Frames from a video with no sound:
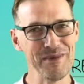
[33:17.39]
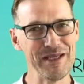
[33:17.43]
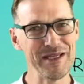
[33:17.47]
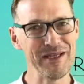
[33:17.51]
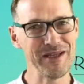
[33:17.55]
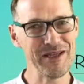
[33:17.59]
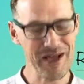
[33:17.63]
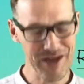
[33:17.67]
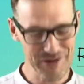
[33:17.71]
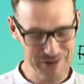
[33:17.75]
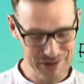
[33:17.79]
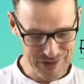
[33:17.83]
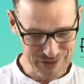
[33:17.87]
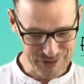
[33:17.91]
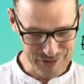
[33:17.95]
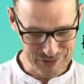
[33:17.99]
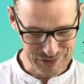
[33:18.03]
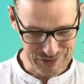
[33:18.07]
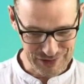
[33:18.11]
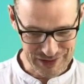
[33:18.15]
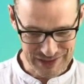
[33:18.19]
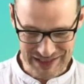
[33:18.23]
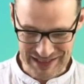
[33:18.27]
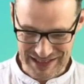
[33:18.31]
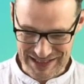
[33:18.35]
been going
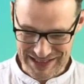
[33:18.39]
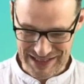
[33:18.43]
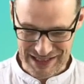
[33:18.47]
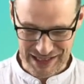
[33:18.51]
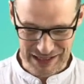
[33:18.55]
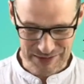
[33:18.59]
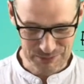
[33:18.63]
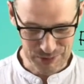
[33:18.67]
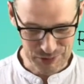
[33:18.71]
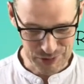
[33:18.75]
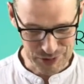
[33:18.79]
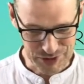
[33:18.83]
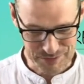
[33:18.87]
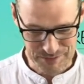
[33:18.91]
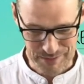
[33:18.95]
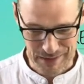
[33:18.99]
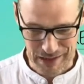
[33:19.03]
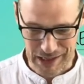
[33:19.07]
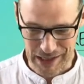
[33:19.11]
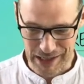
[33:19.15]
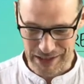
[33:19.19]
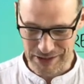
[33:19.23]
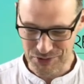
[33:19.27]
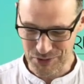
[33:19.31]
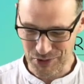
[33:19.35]
through the disciples'
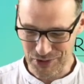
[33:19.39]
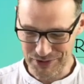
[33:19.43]
minds,